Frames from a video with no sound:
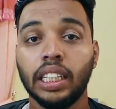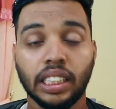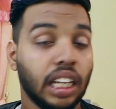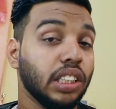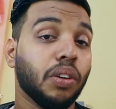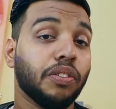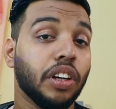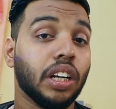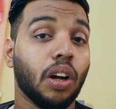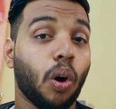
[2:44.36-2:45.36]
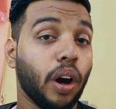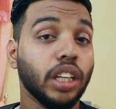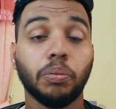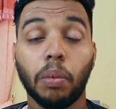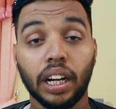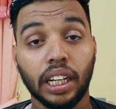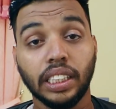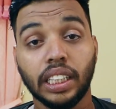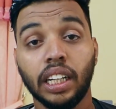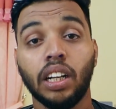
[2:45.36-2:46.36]
size of your OS
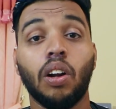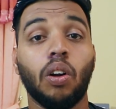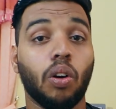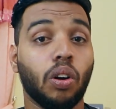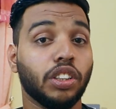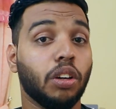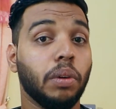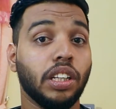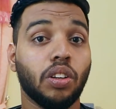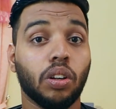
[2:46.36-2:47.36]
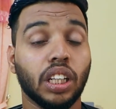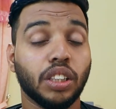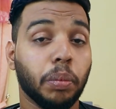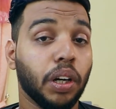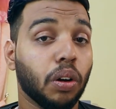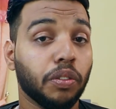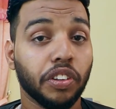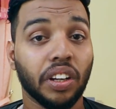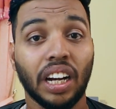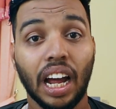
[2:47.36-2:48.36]
partition, also based on the speed of
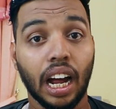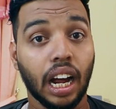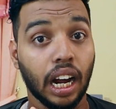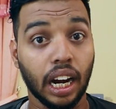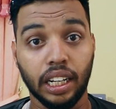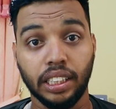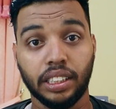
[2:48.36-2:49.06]
your hard